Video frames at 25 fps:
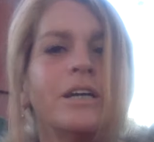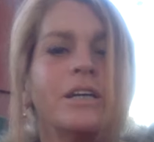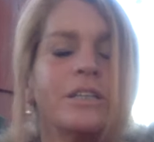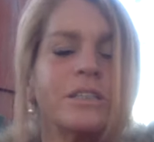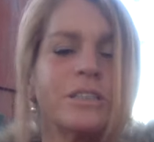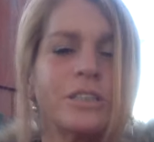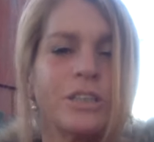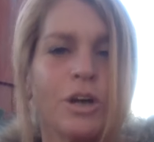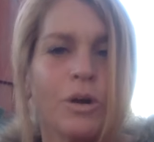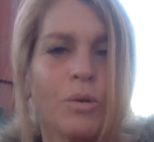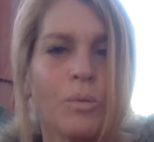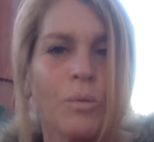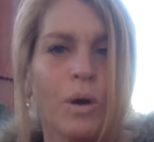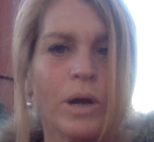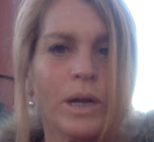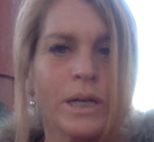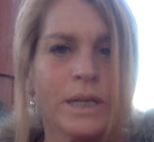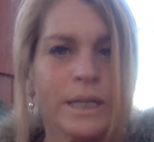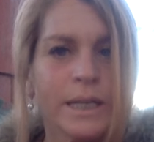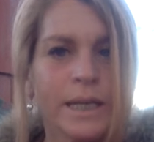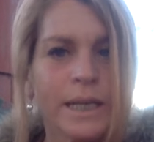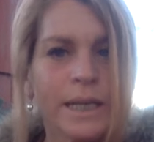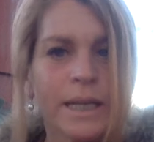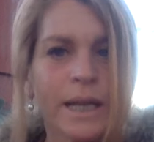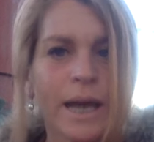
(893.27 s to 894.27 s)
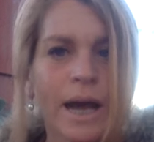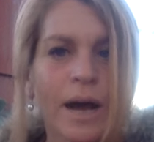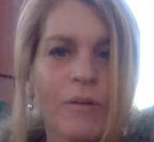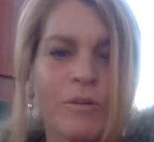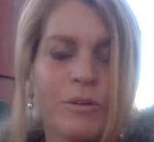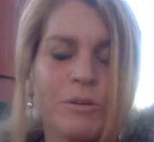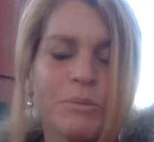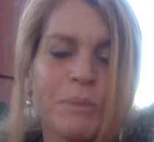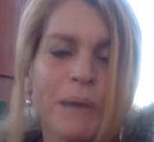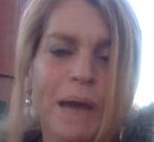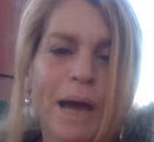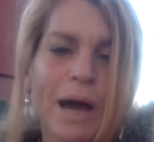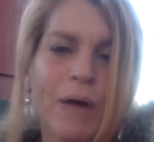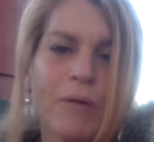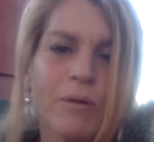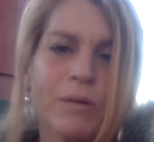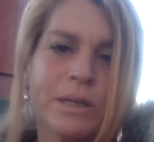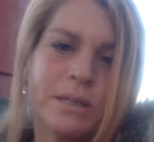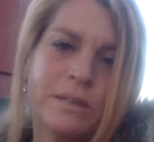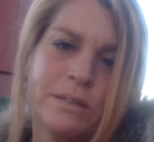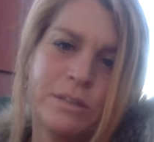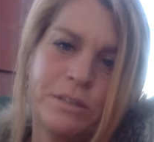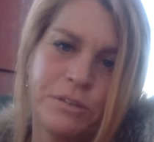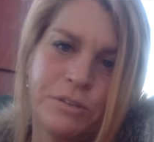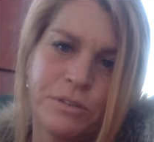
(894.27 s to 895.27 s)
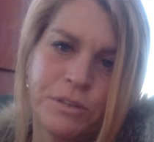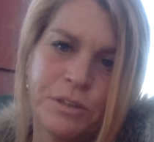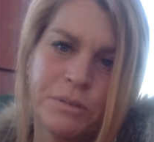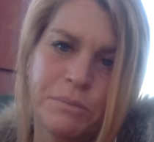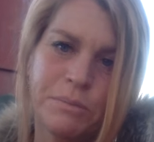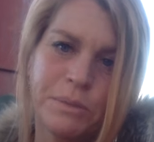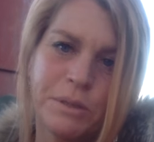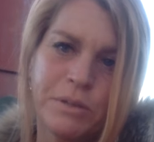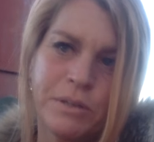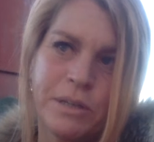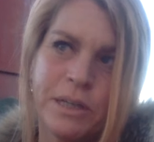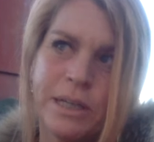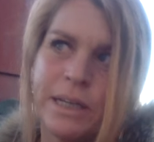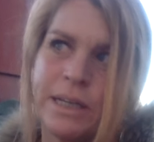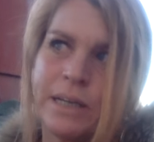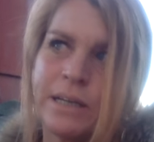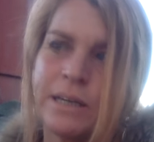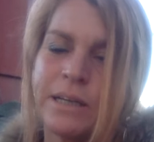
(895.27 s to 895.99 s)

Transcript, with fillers: start wanting to get out and about in your community,